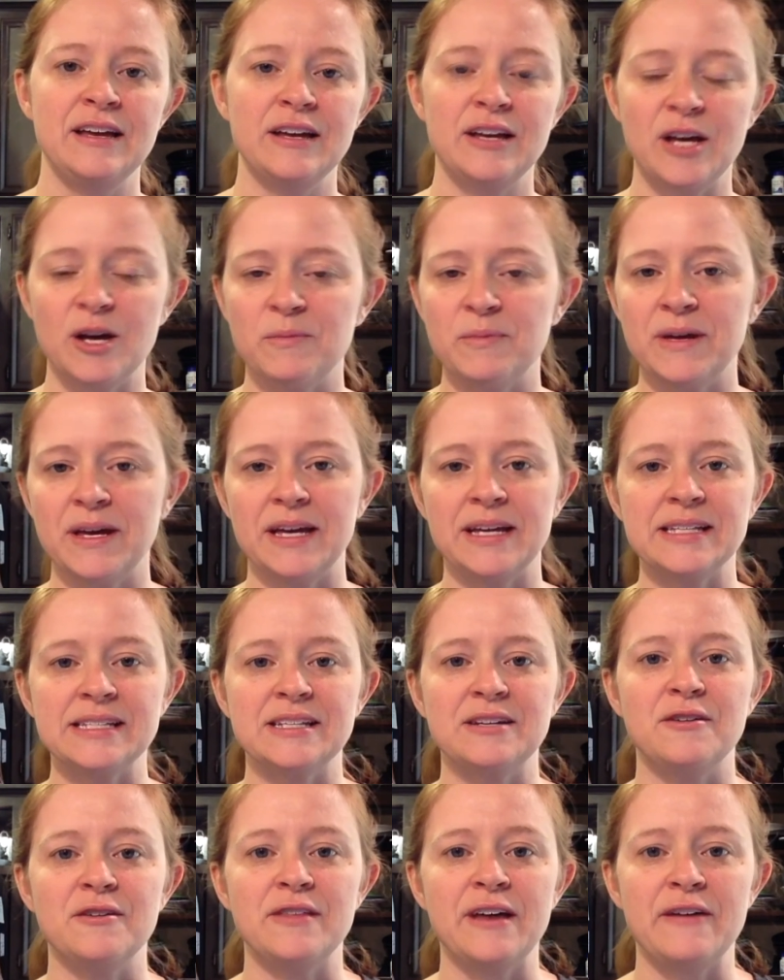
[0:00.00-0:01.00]
cupcakes
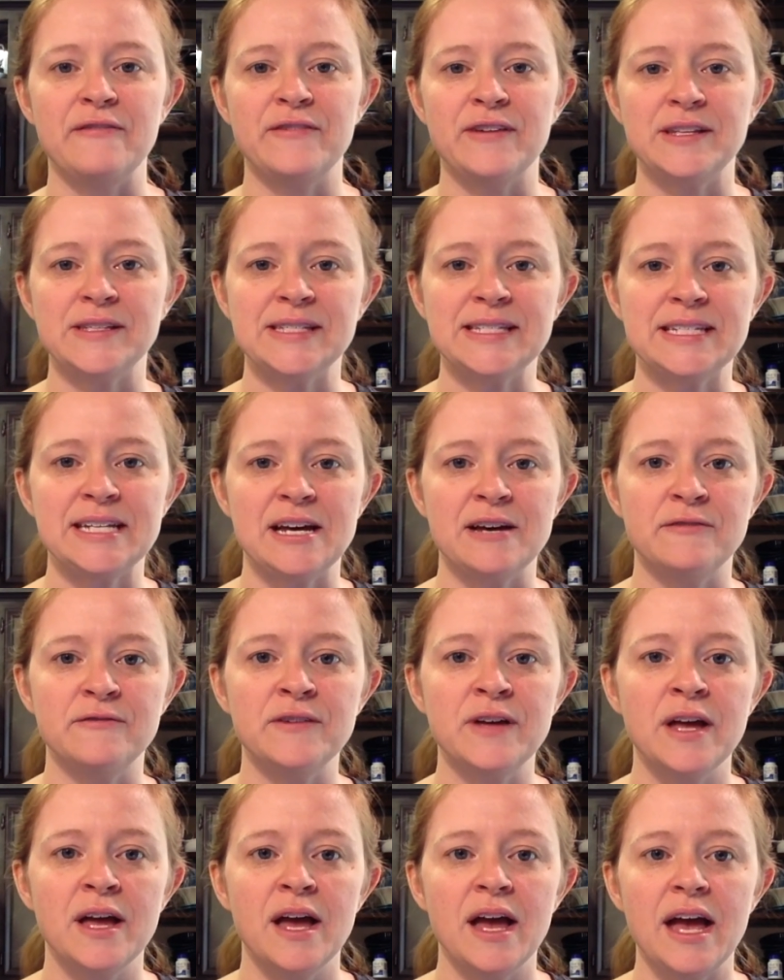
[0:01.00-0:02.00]
and all that fun stuff,
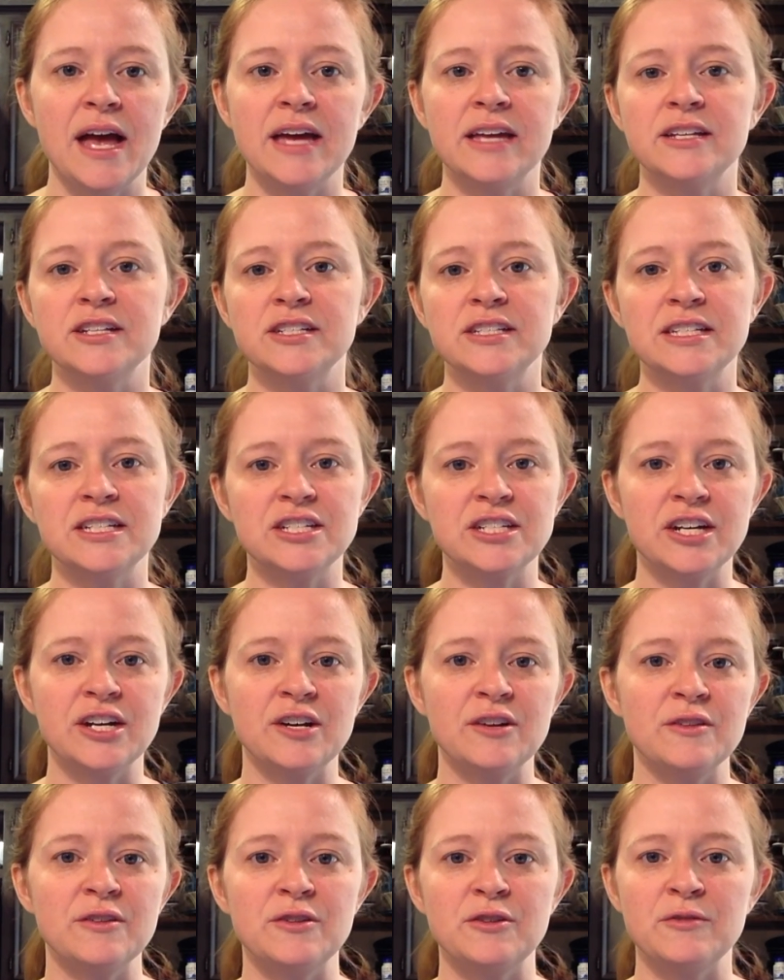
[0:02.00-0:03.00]
and just to
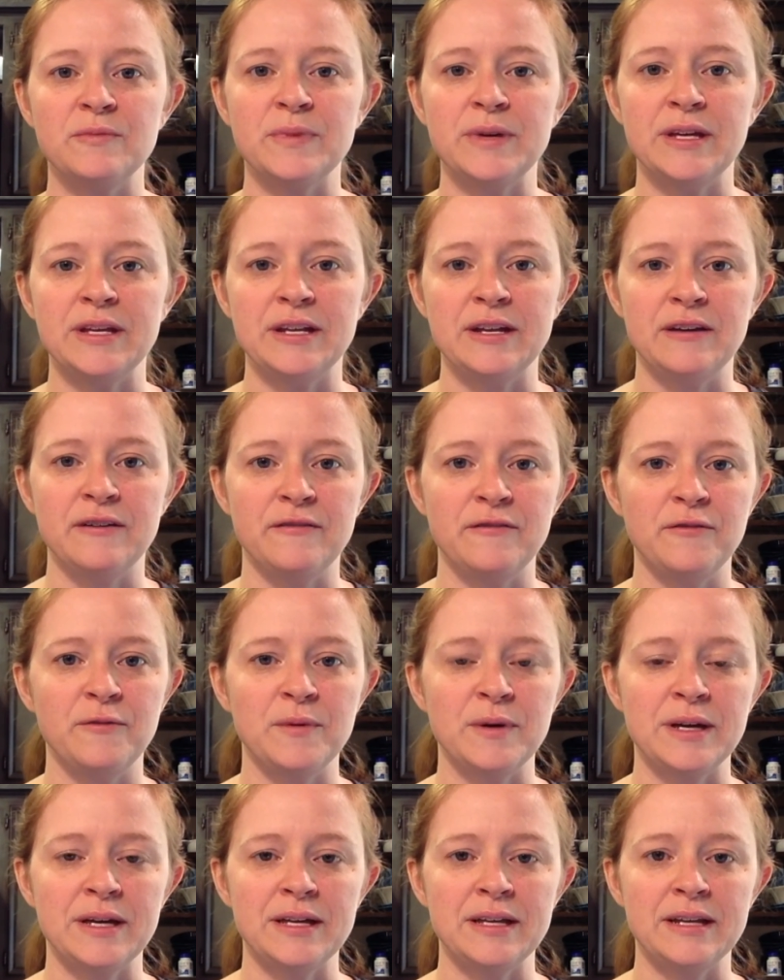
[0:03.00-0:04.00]
share a little bit of
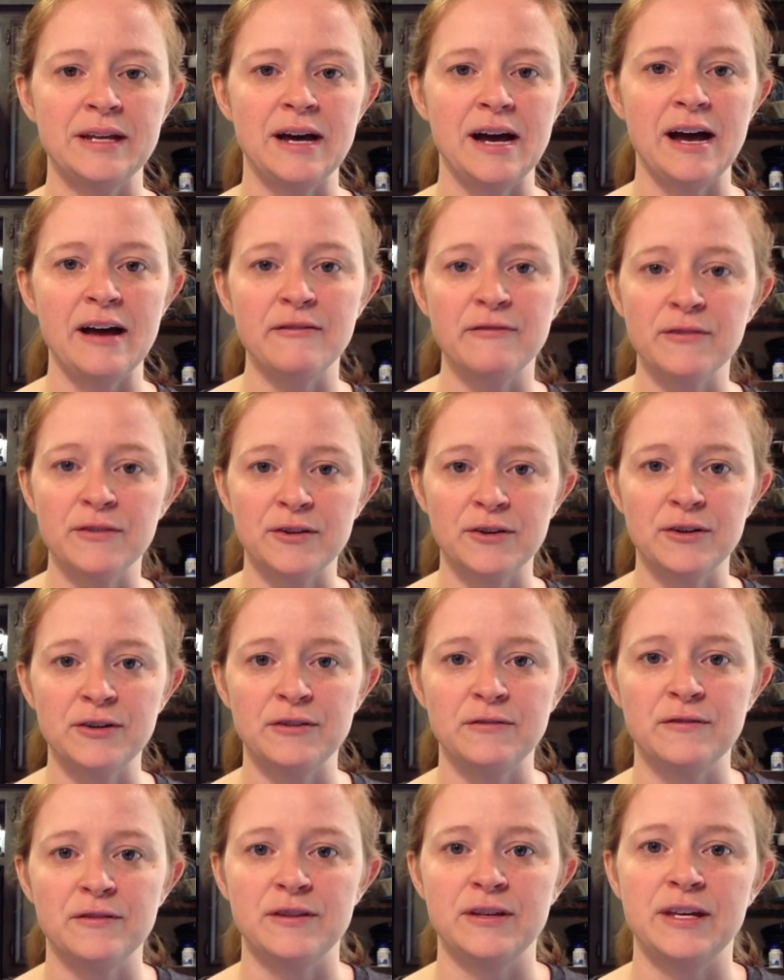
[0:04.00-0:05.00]
what I've learned
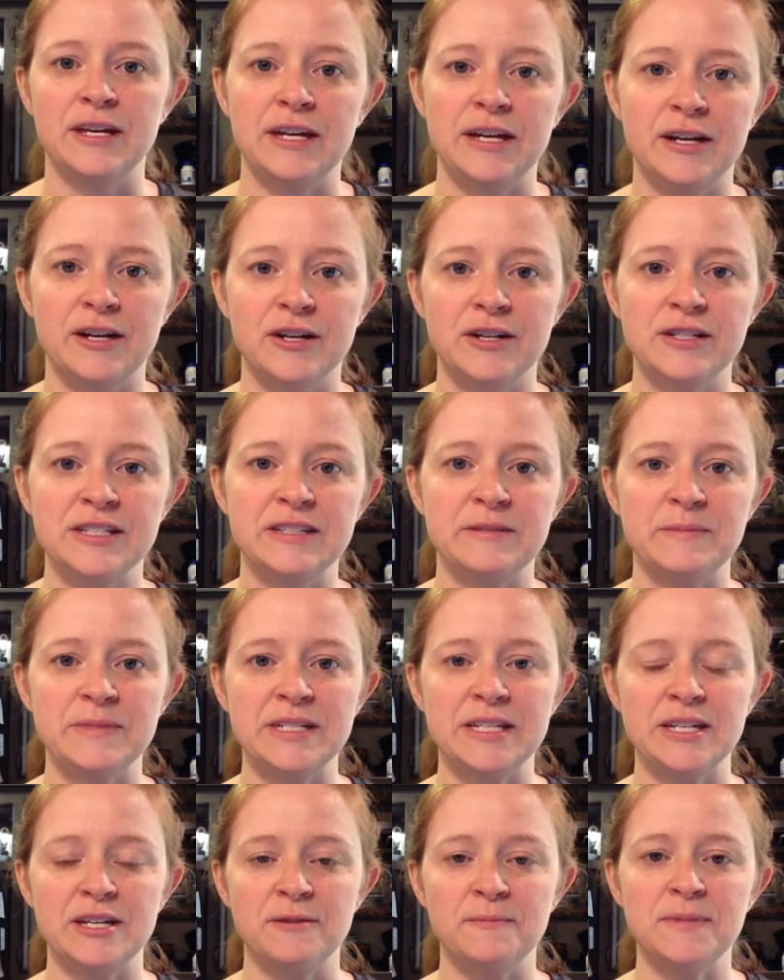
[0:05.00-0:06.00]
over the years, some
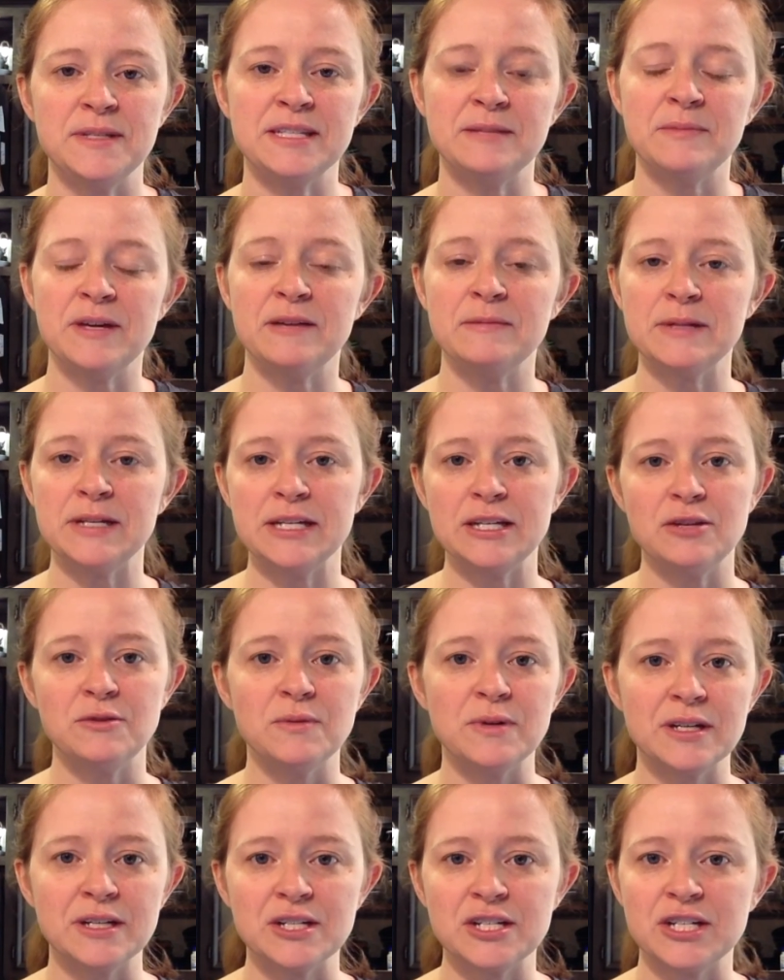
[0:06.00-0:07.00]
tips, and maybe you
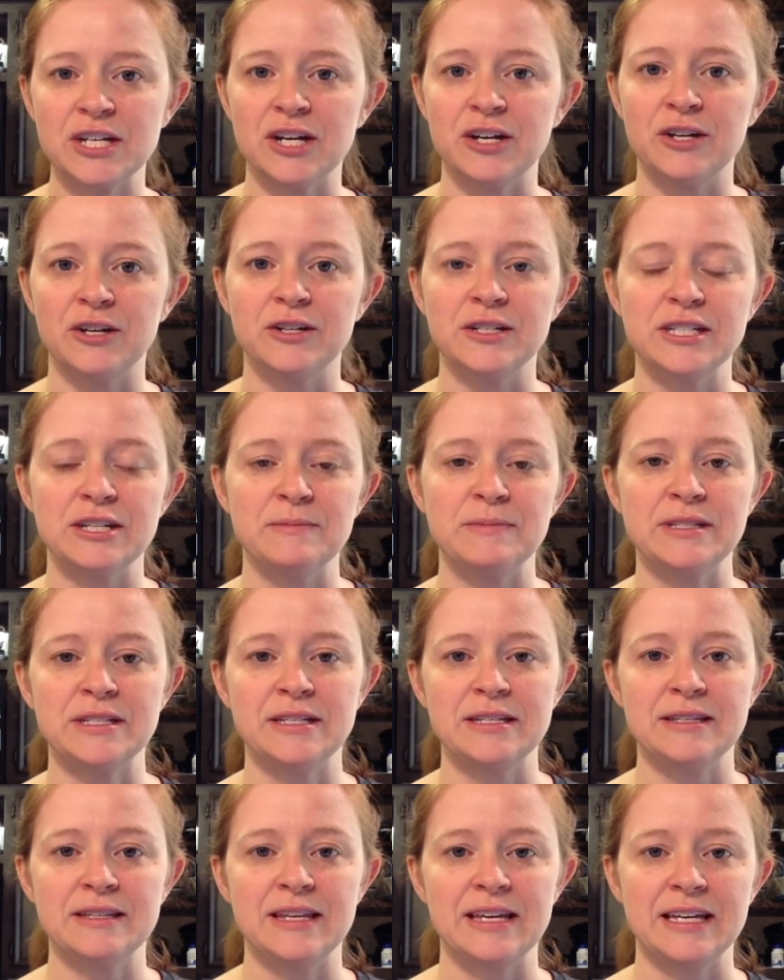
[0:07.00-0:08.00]
can share your tips
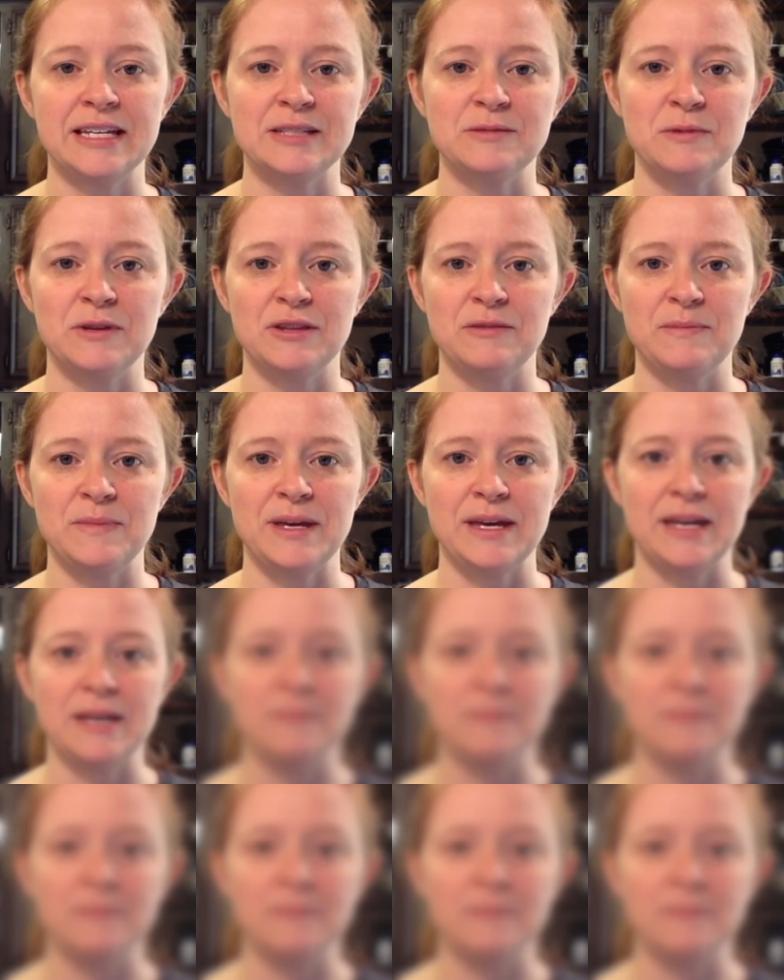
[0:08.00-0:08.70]
and things with me.